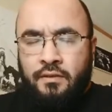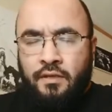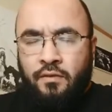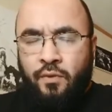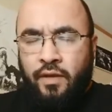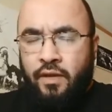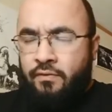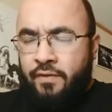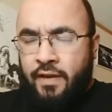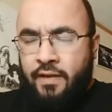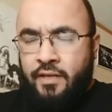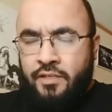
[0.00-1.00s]
if we
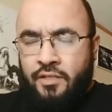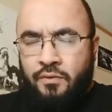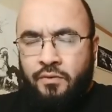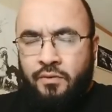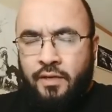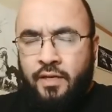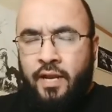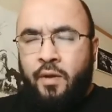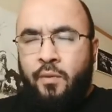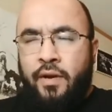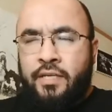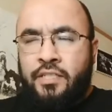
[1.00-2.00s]
offended you in any
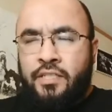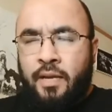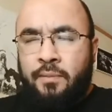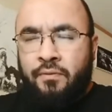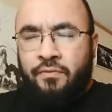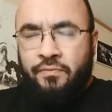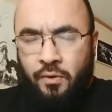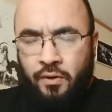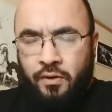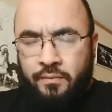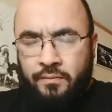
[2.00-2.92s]
way, shape, or form.